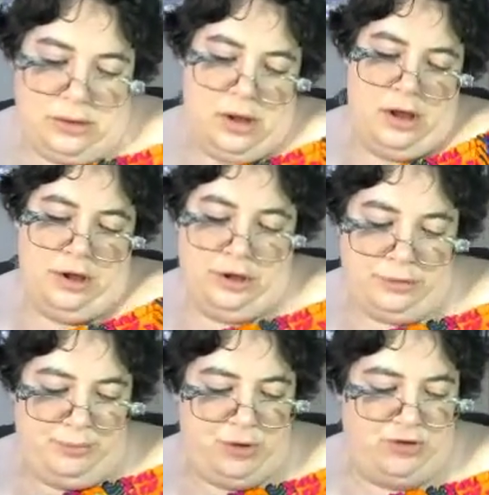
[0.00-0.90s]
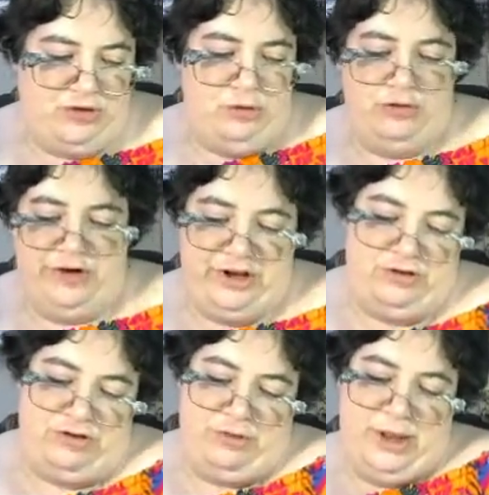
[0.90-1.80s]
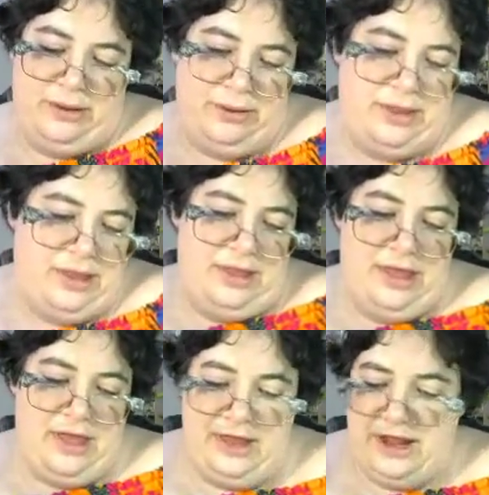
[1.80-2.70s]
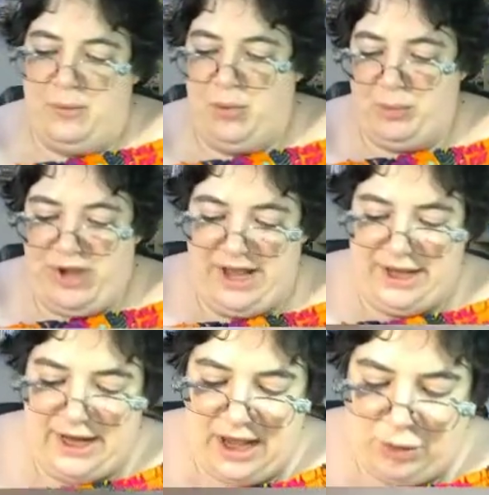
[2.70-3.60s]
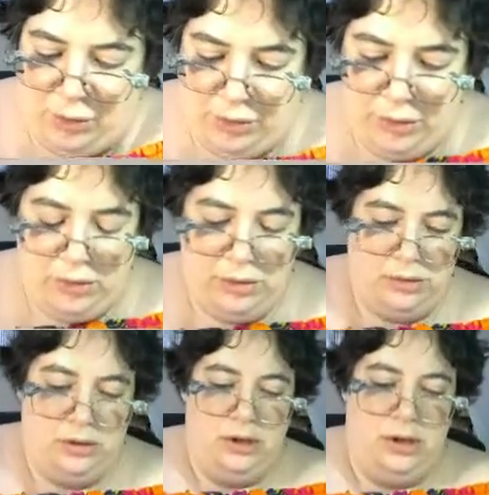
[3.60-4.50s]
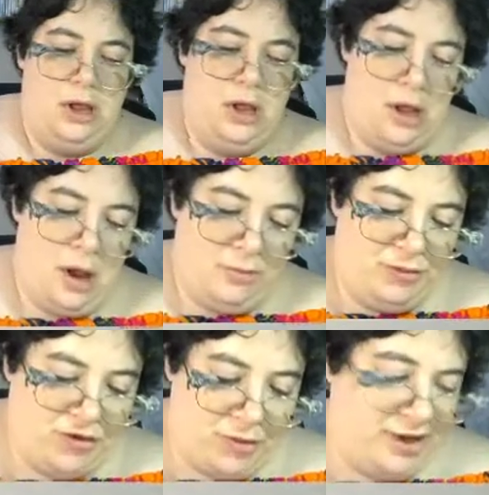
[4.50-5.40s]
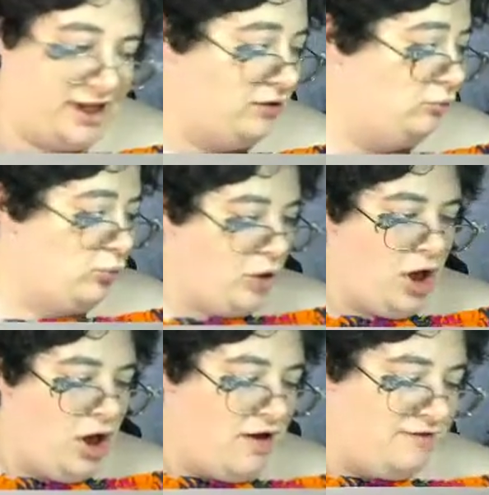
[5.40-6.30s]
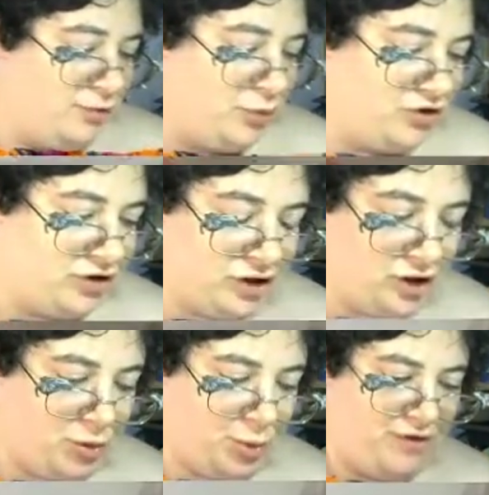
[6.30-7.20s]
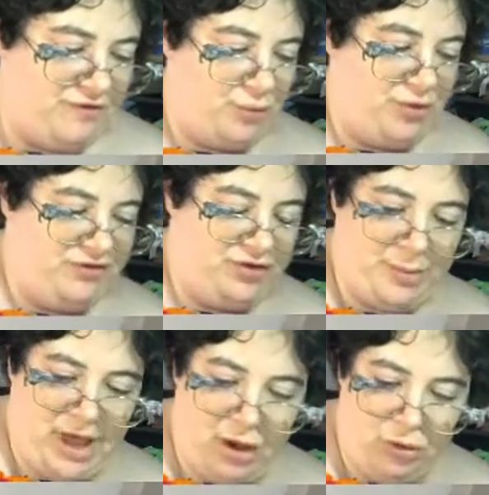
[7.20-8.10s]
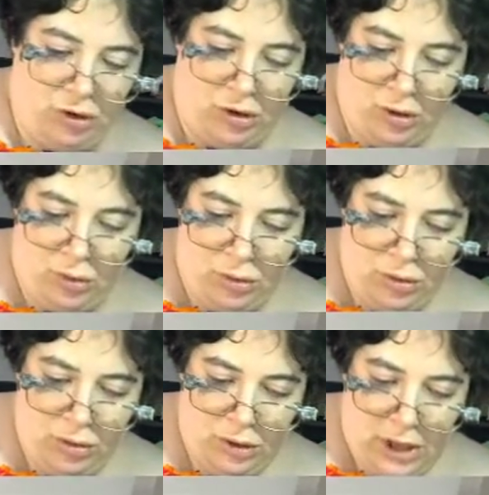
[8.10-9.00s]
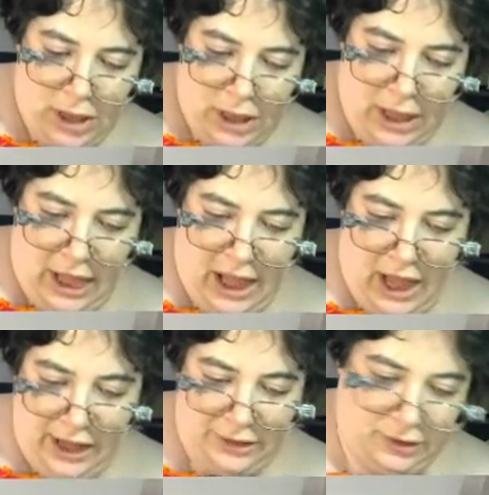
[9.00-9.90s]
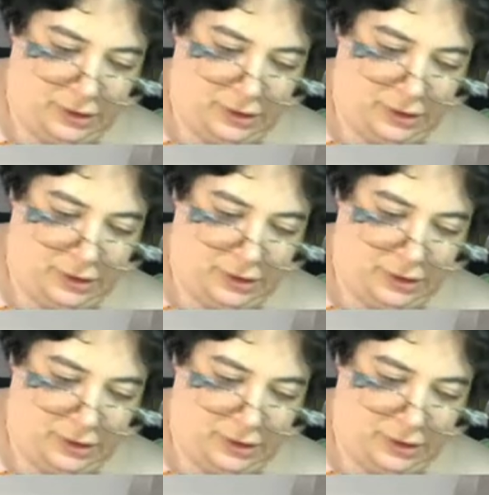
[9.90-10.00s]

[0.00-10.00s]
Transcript: I'm going to put some green to it, and then we'll make an owl. I'm probably afterwards going to go over with some alcohol and